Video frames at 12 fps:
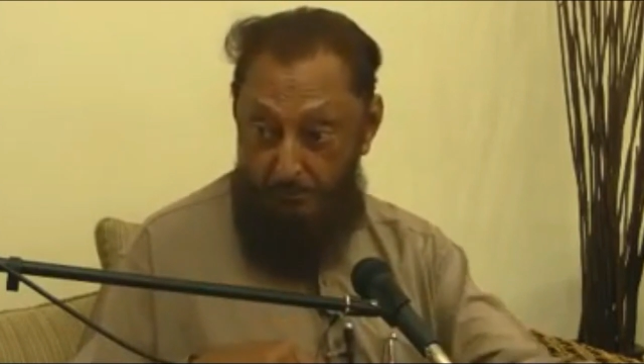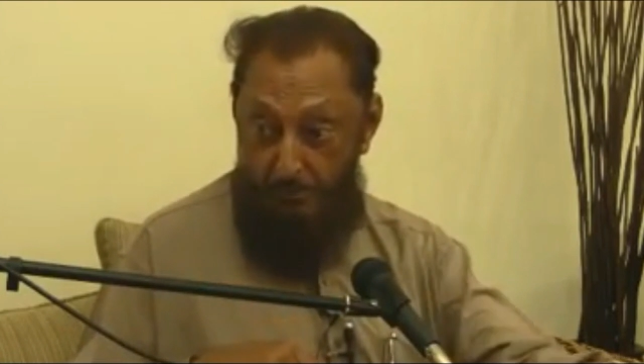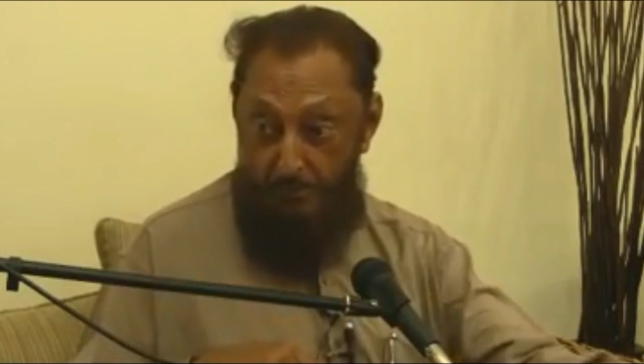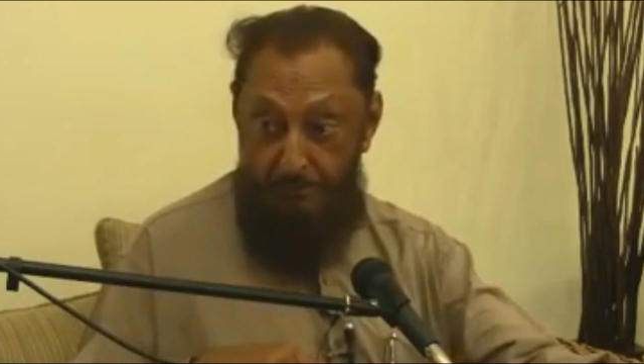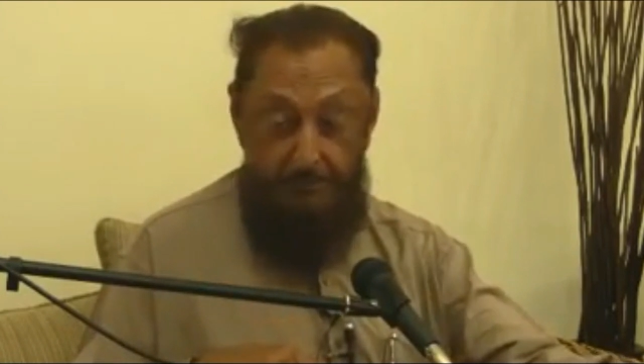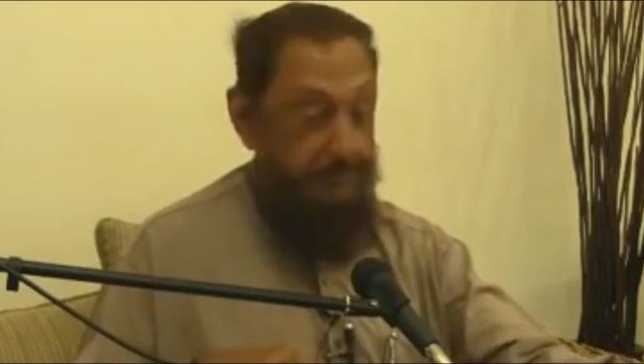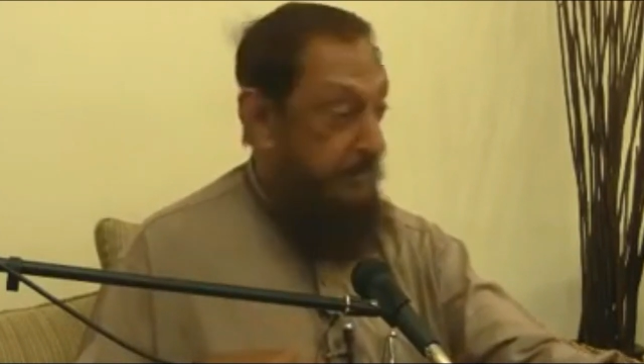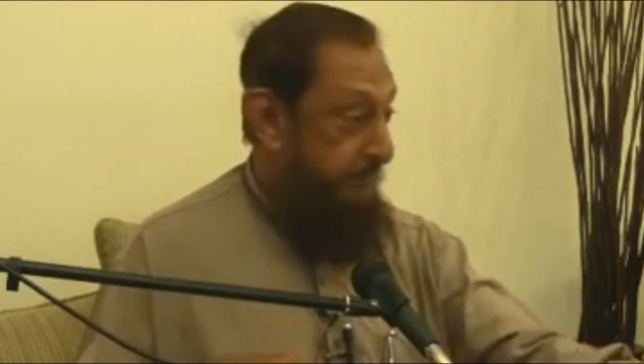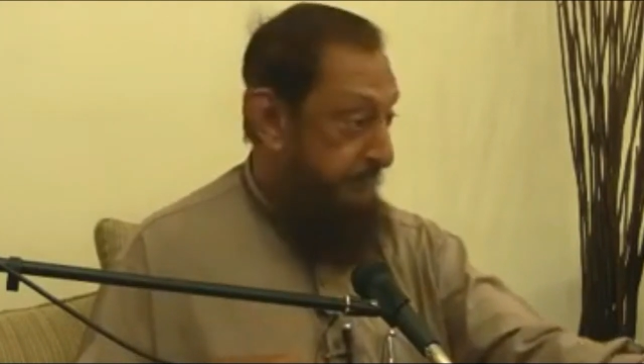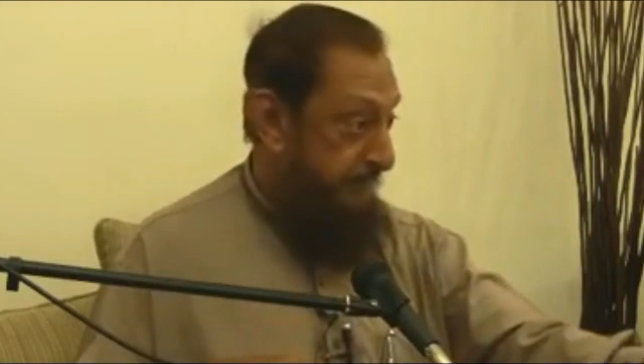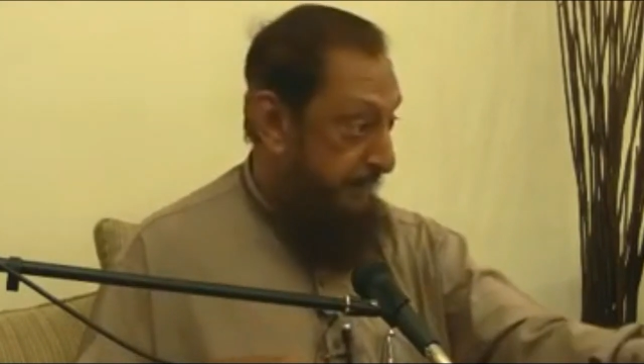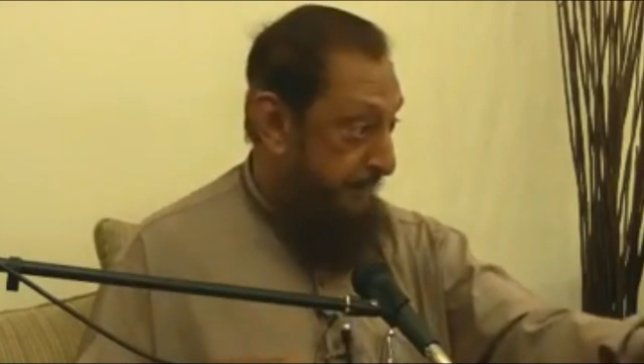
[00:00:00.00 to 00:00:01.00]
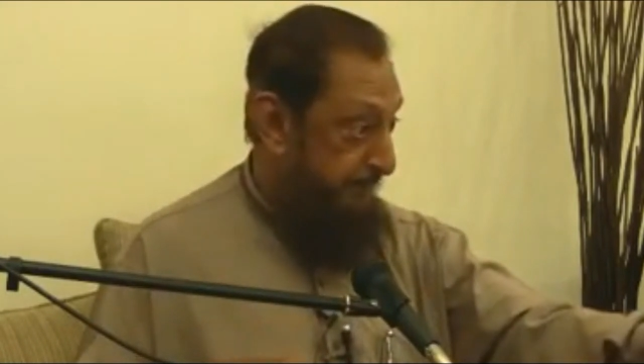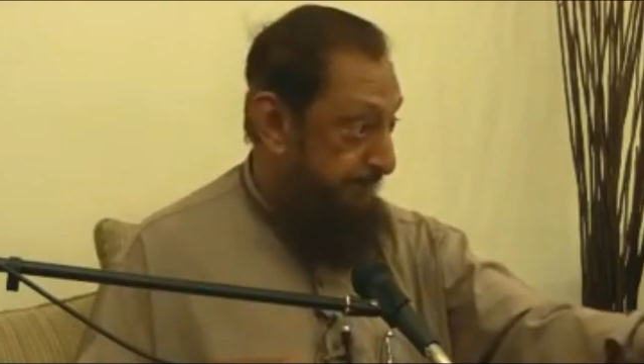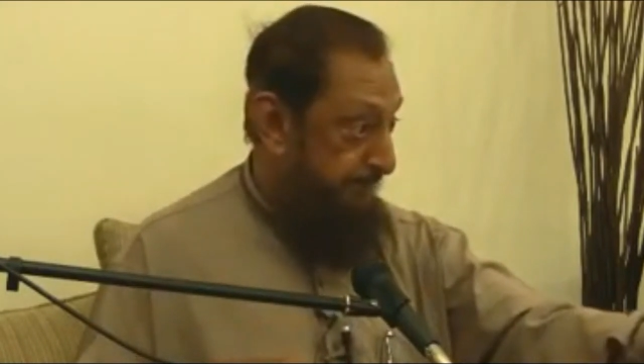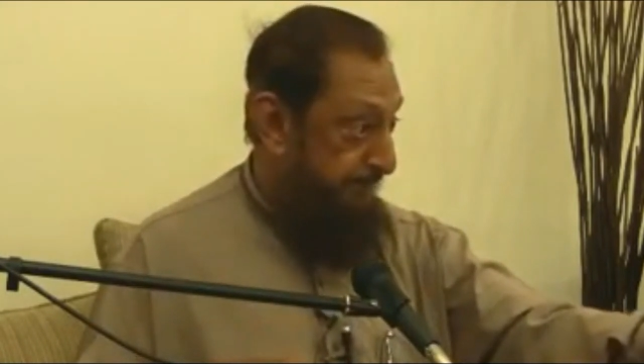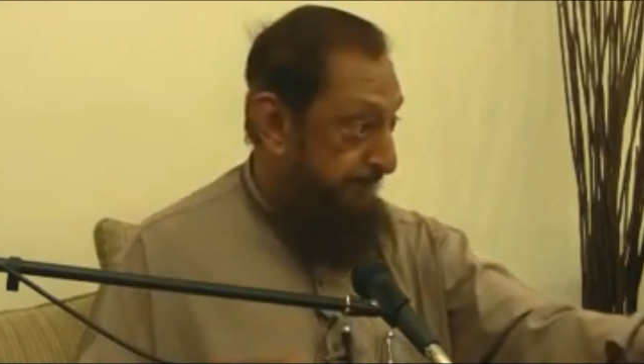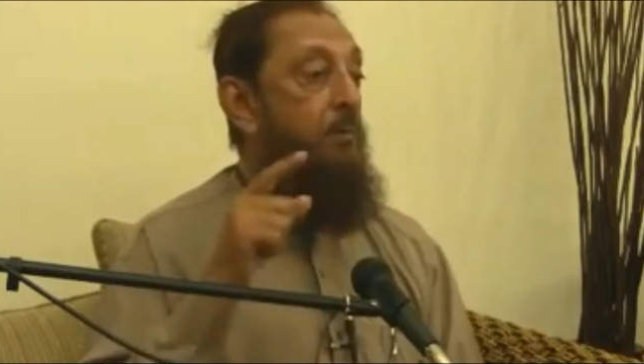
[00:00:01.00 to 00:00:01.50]
we got the dates now,
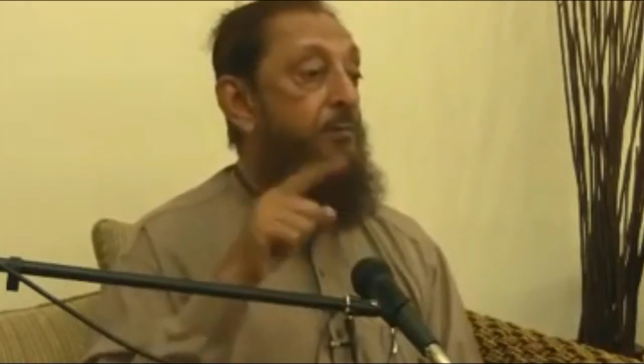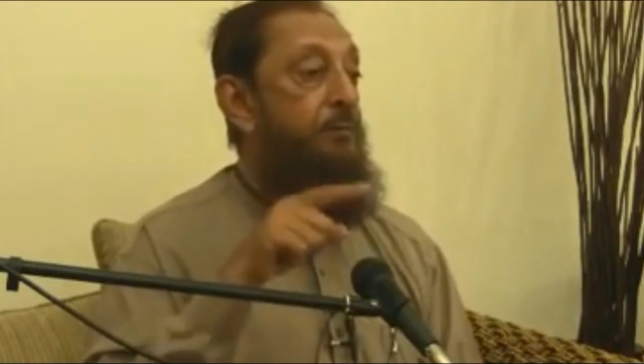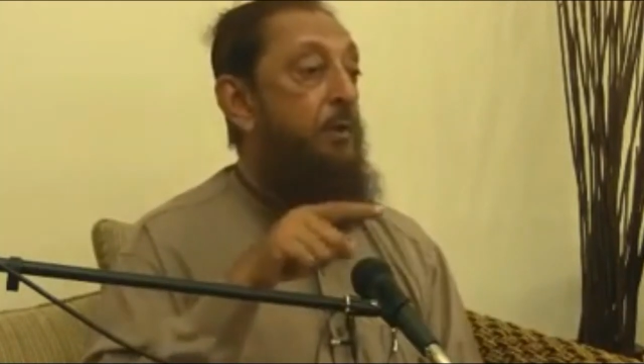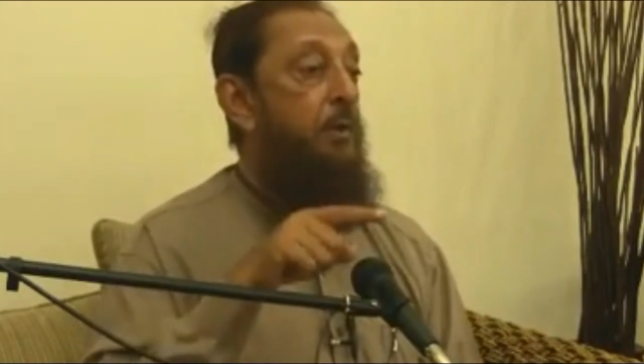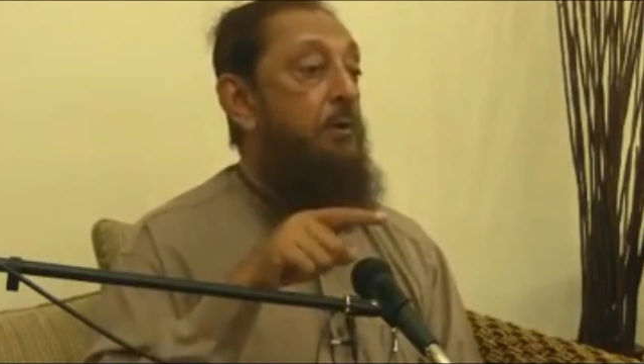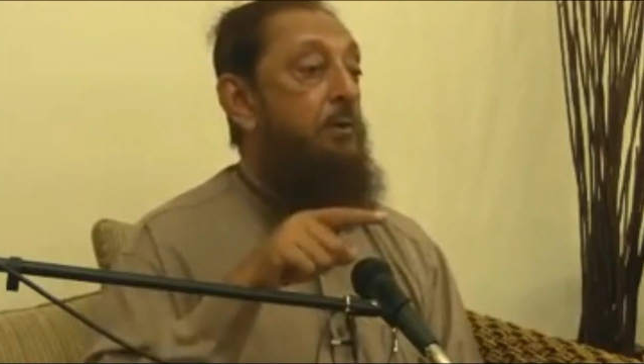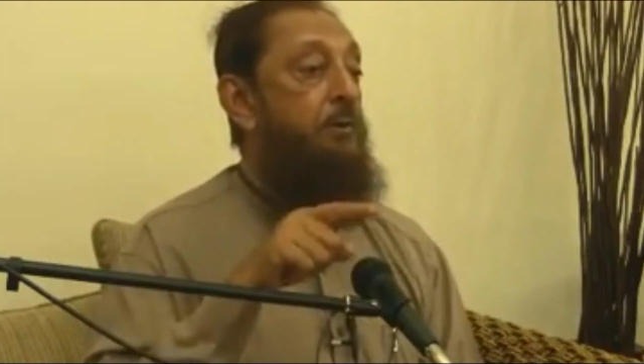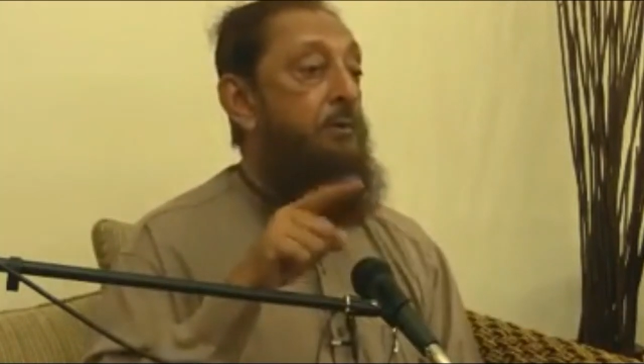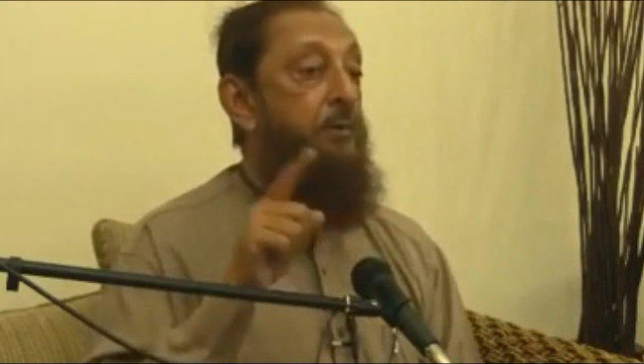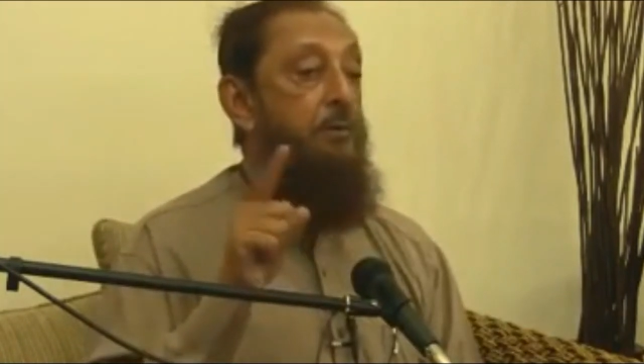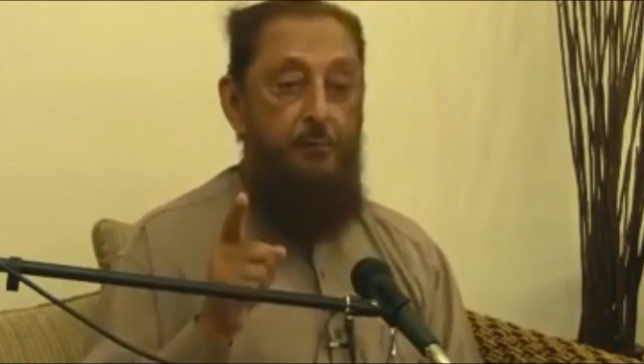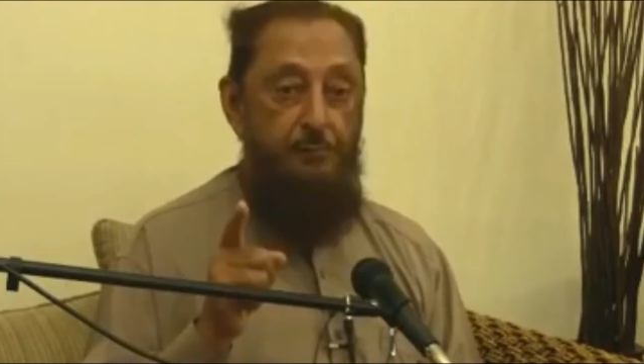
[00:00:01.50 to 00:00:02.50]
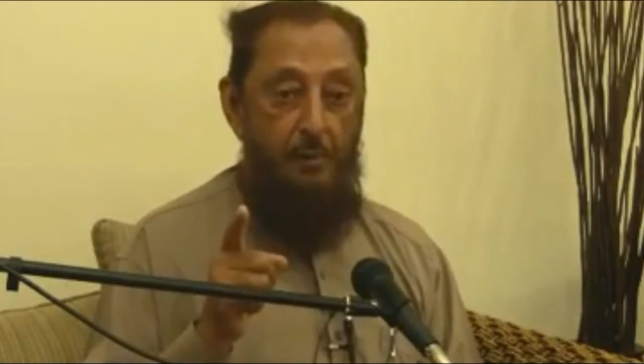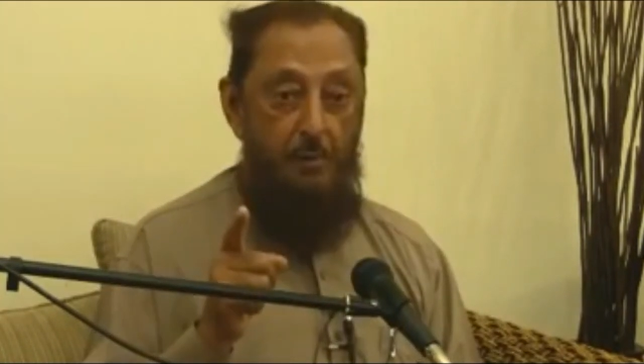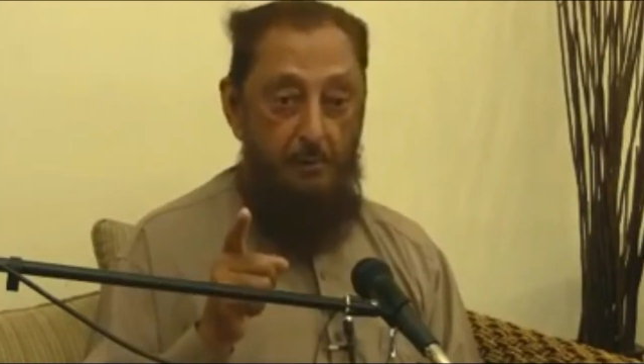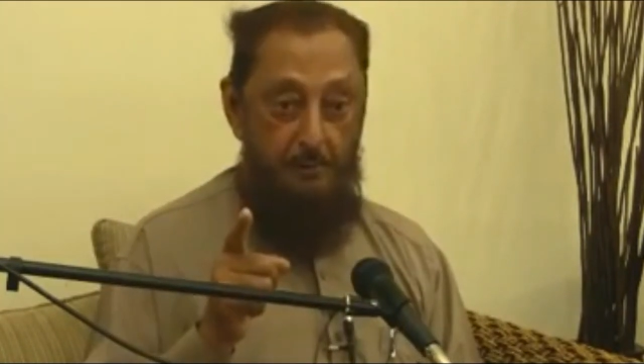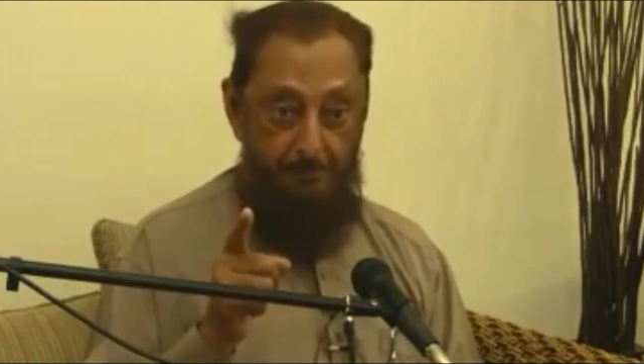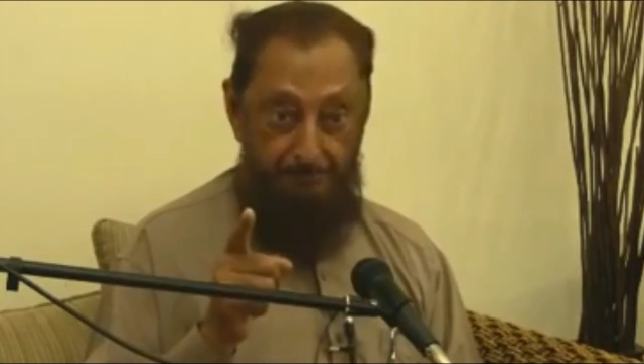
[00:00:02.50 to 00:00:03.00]
or salt for
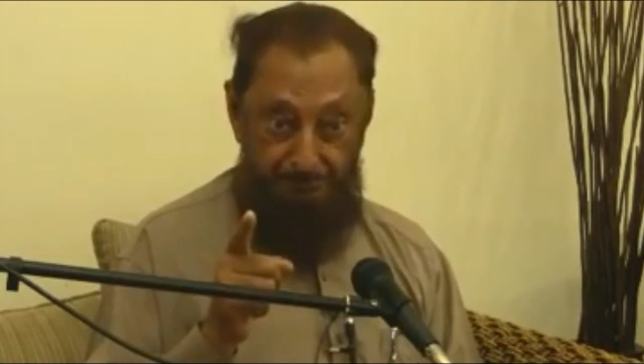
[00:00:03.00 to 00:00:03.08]
salt.